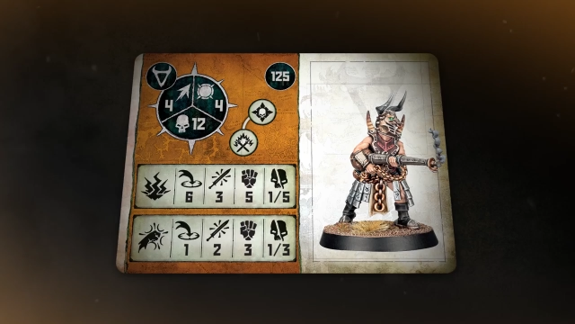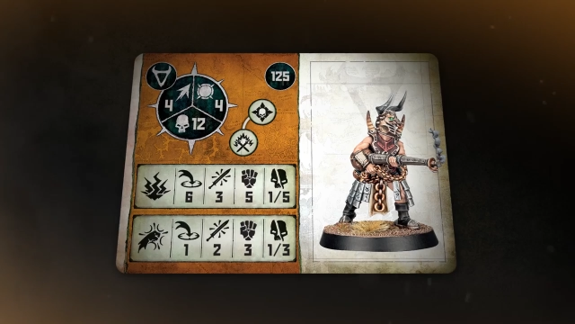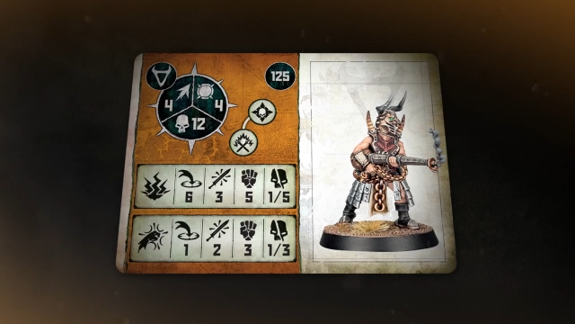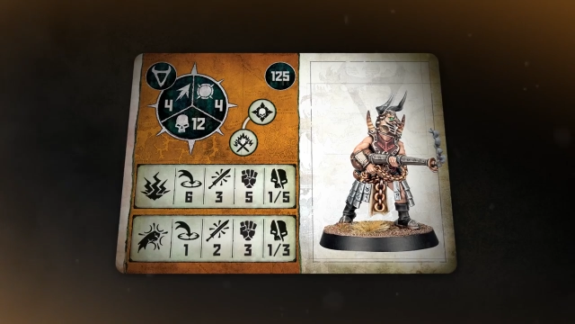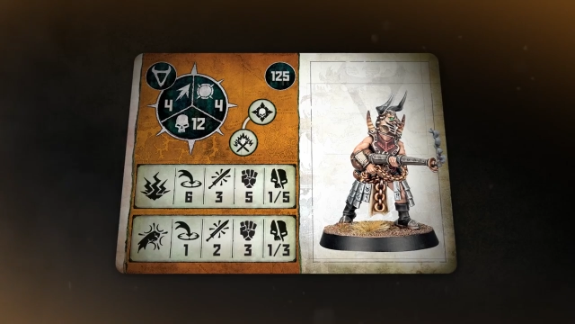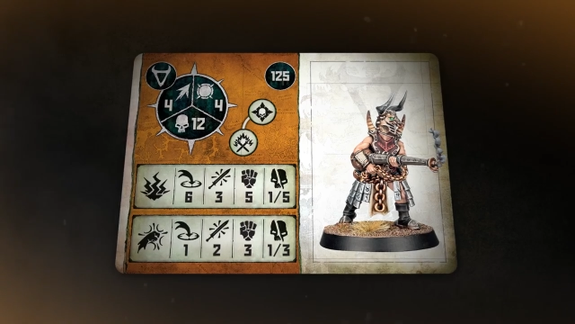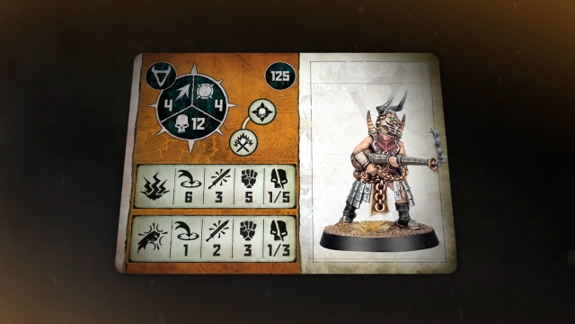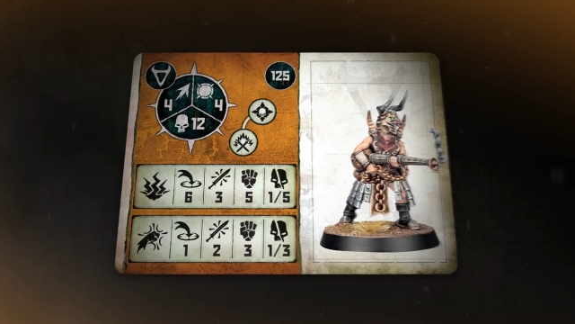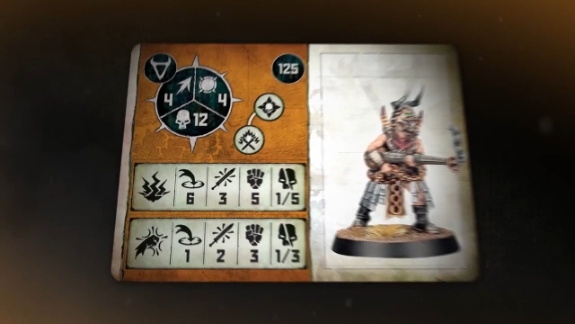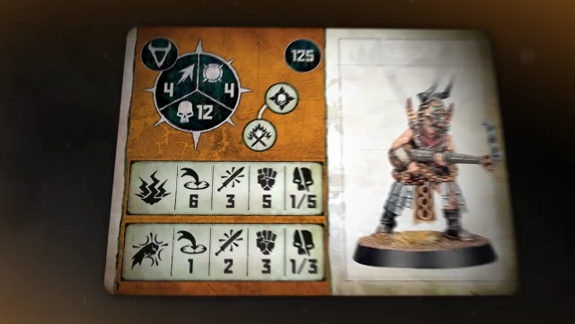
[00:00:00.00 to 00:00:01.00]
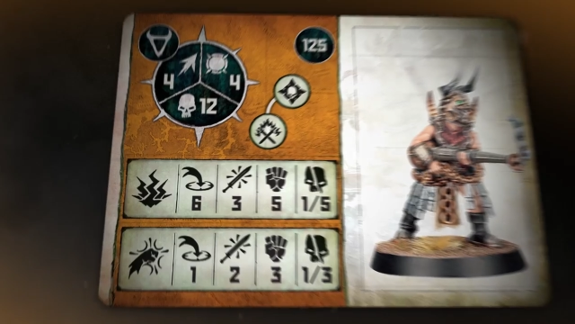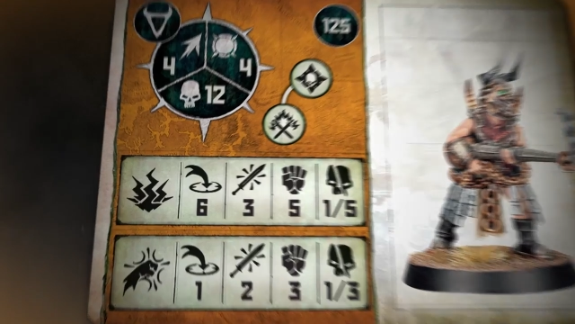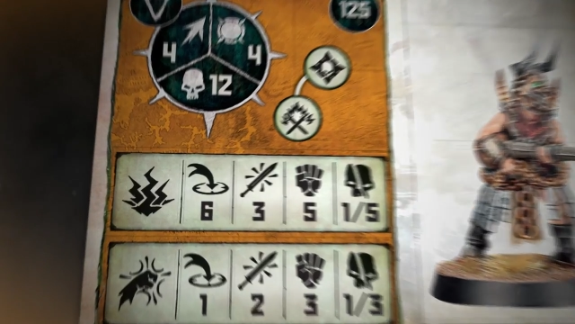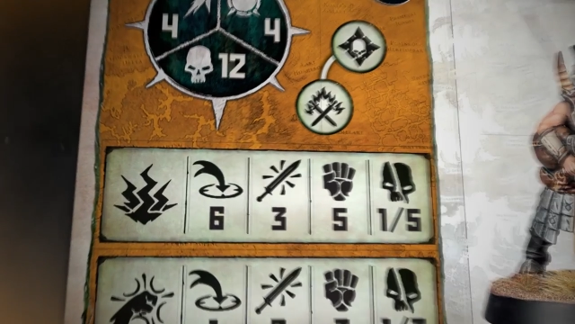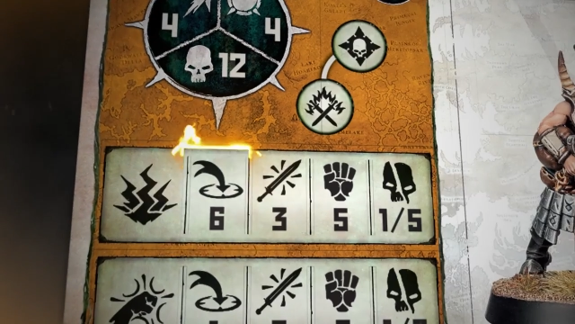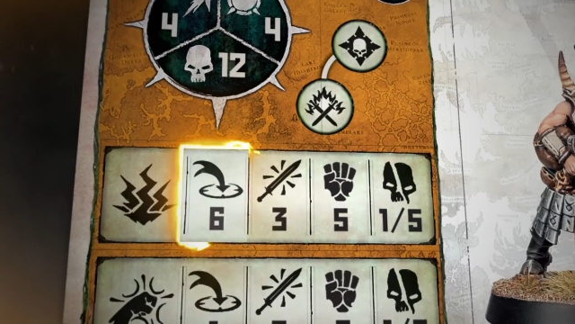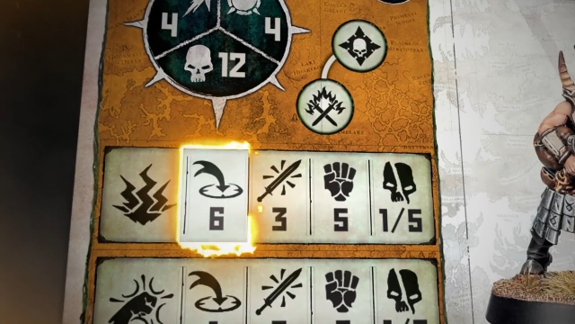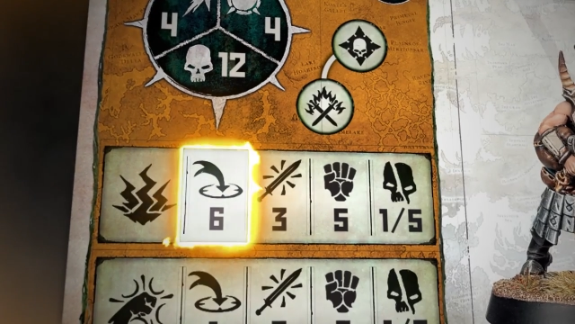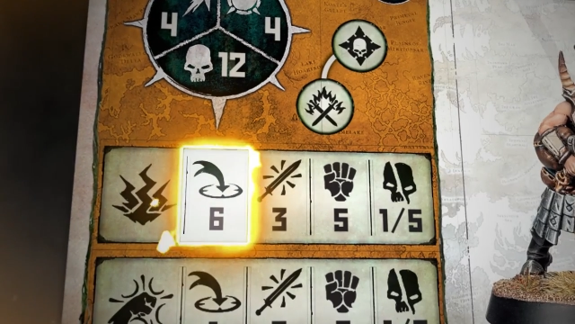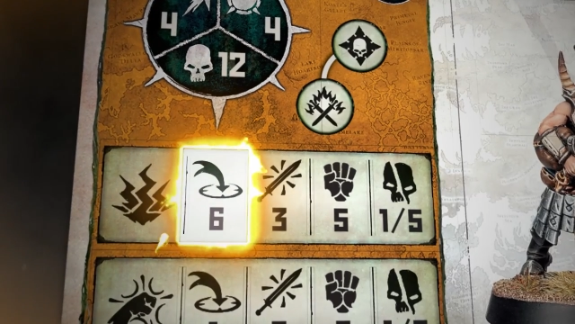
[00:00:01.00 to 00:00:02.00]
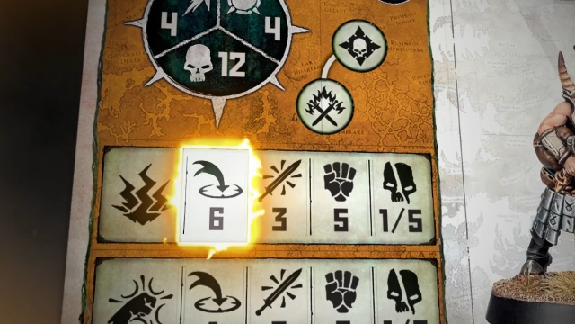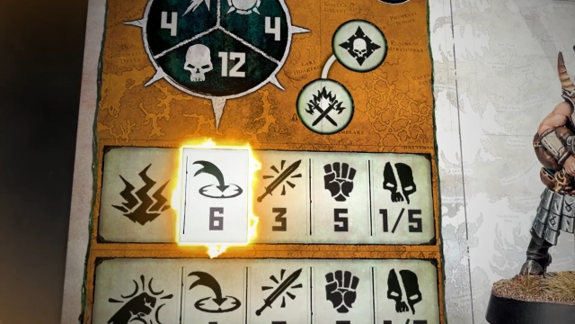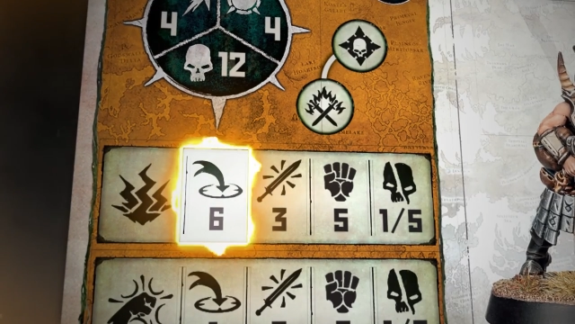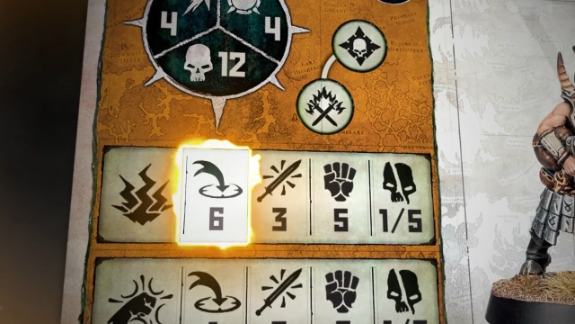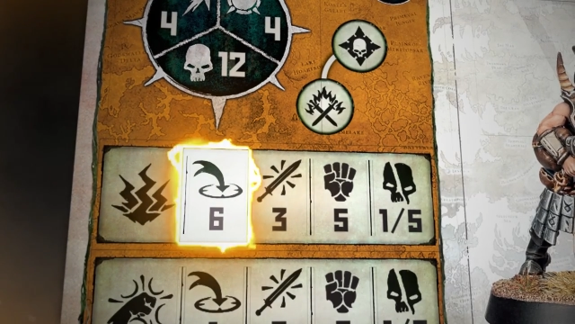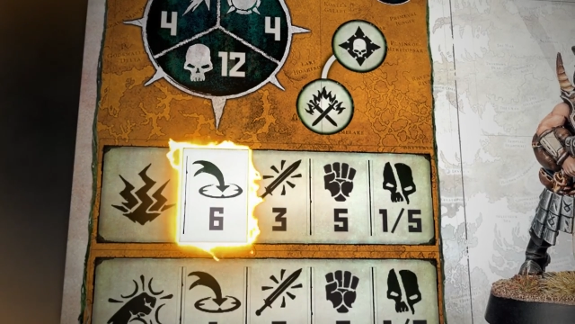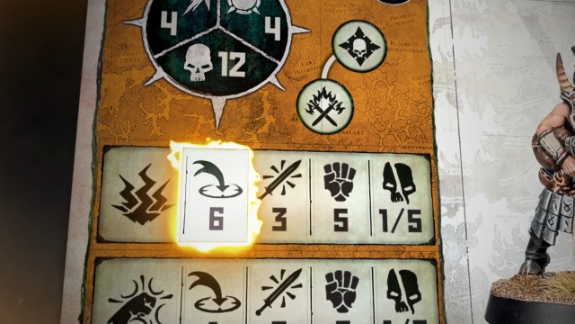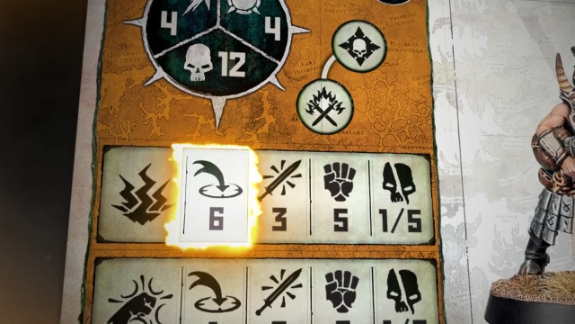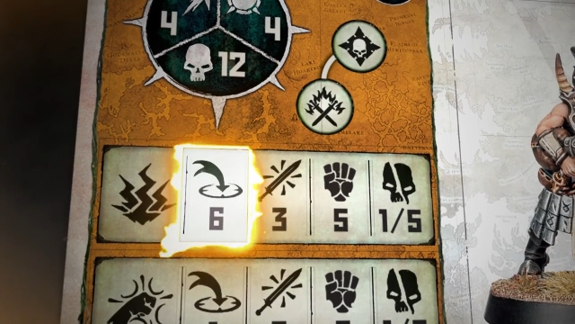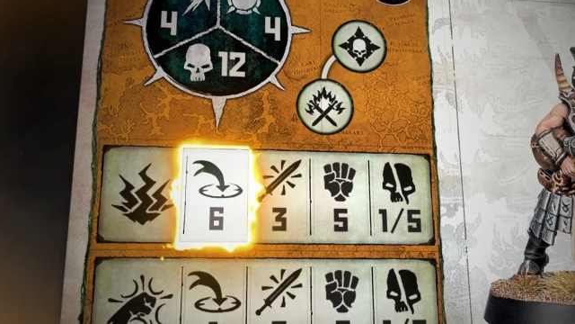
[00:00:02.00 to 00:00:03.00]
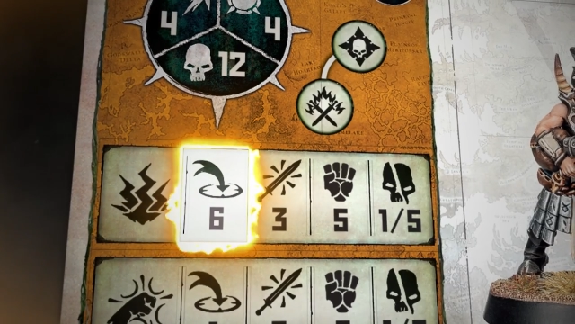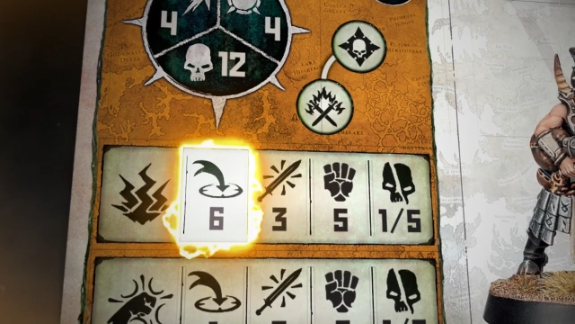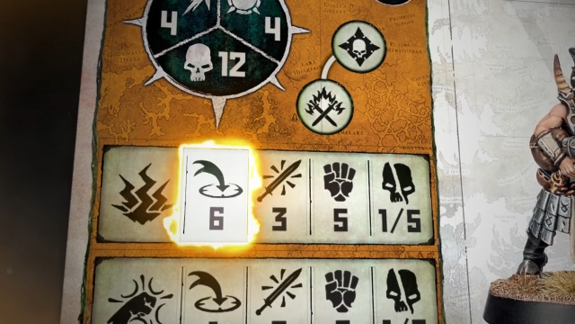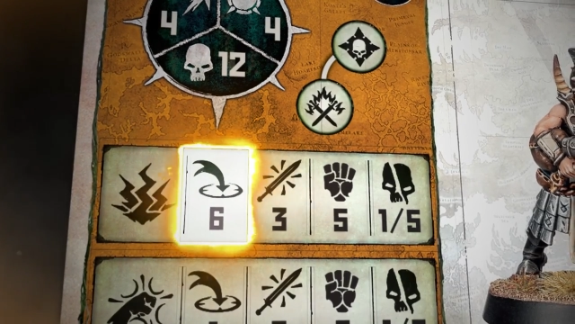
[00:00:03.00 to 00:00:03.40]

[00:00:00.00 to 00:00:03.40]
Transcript: Nobody's mouth can be seen.